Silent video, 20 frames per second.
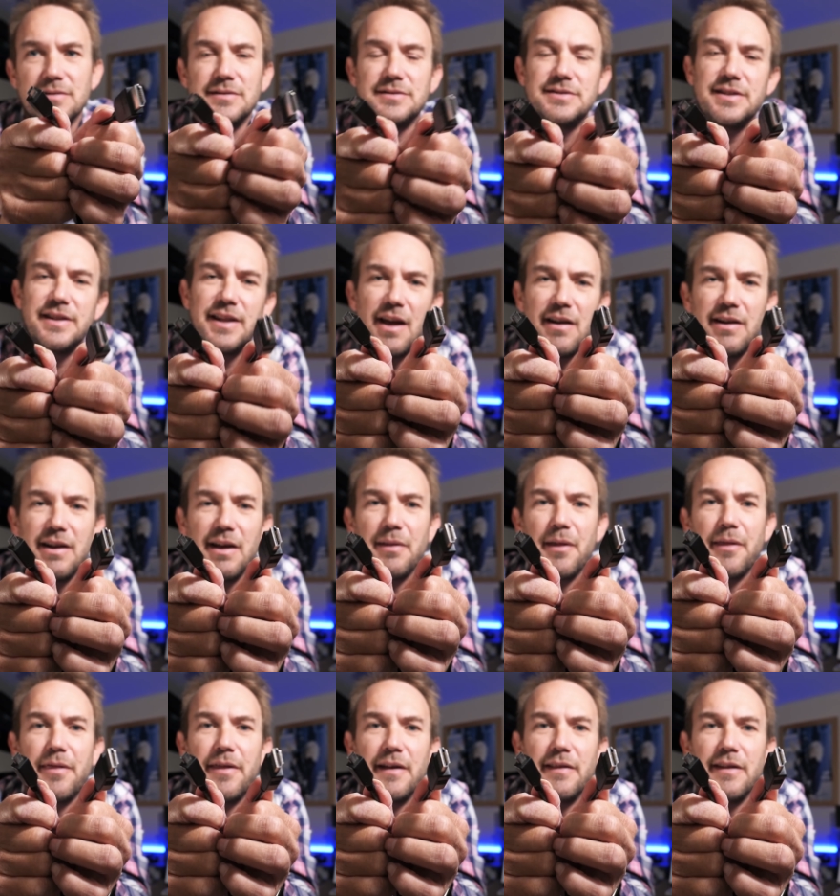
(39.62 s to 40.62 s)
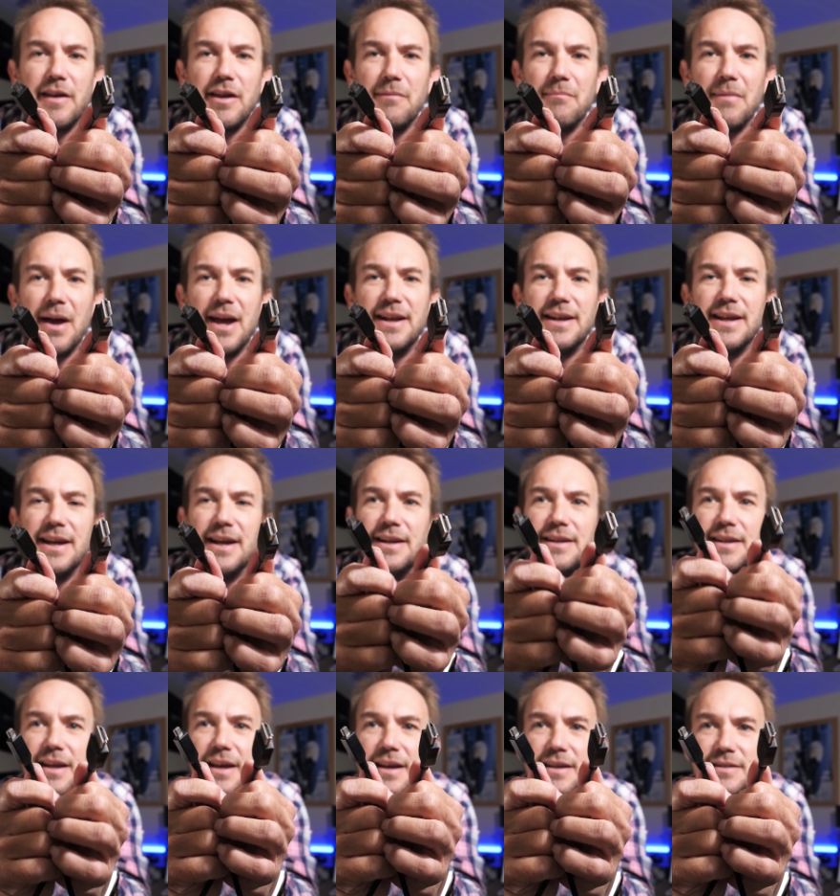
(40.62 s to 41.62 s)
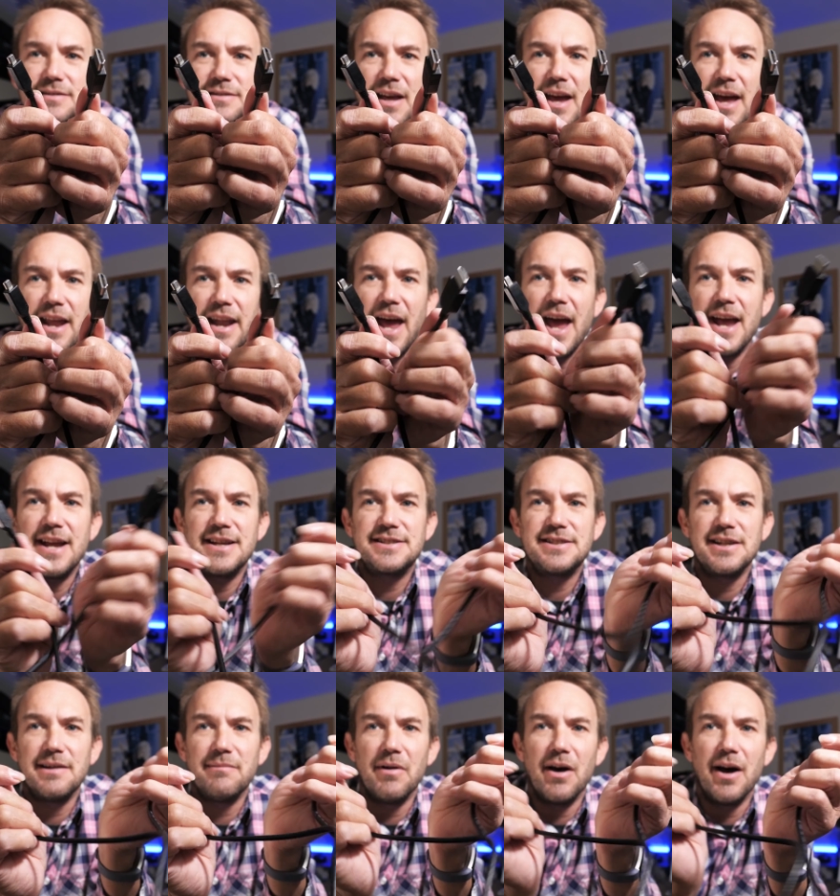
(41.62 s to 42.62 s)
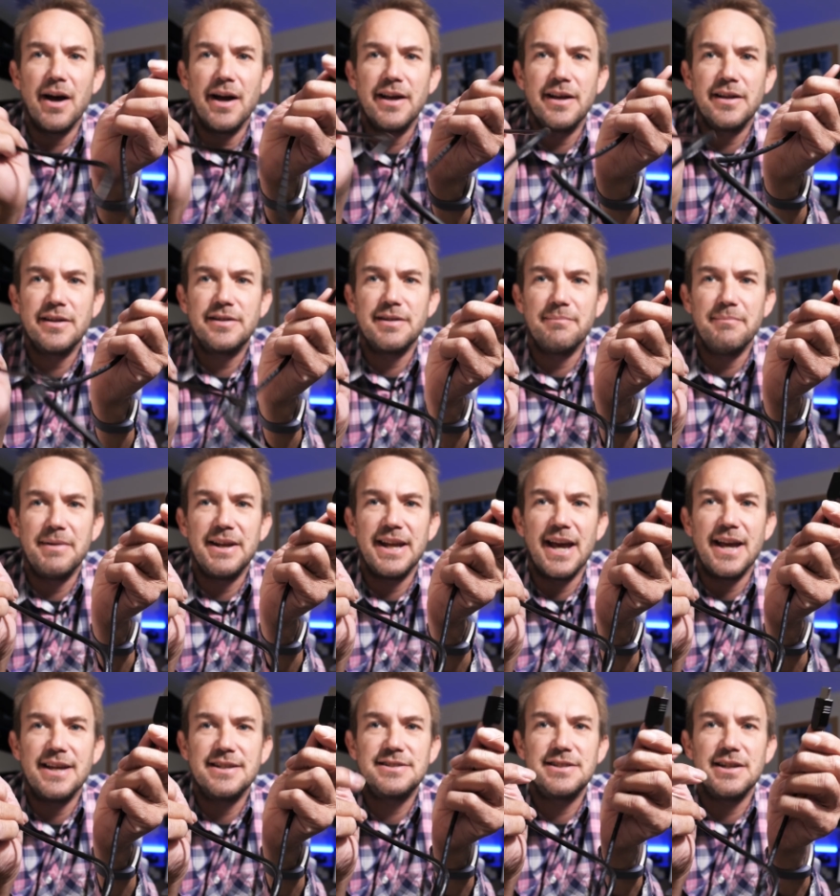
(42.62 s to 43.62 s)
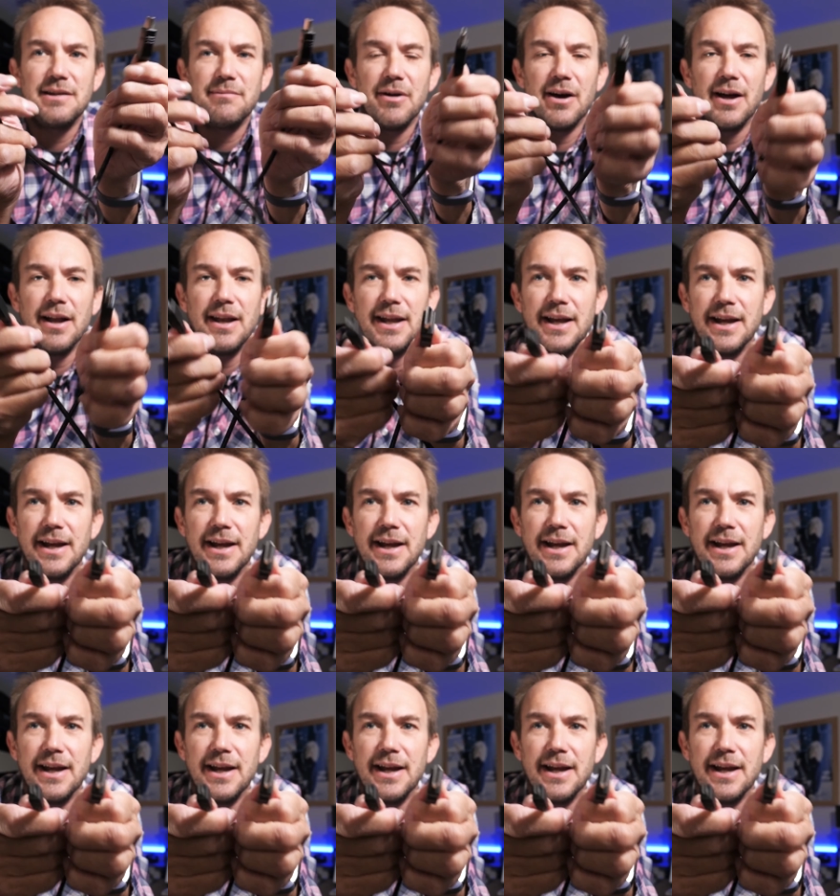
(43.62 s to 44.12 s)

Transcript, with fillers: So the only other thing that you may need is an HDMI to Mini HDMI